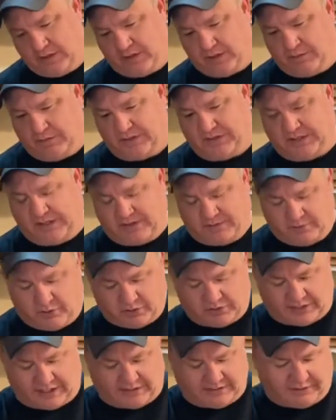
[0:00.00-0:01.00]
season
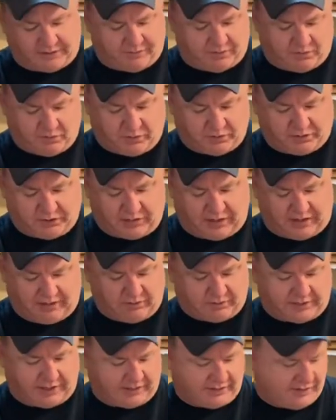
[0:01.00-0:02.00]
both sides if you want to. I
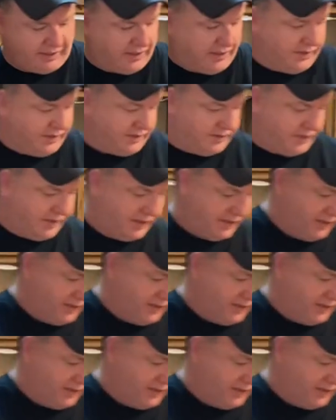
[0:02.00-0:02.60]
don't think it's that necessary.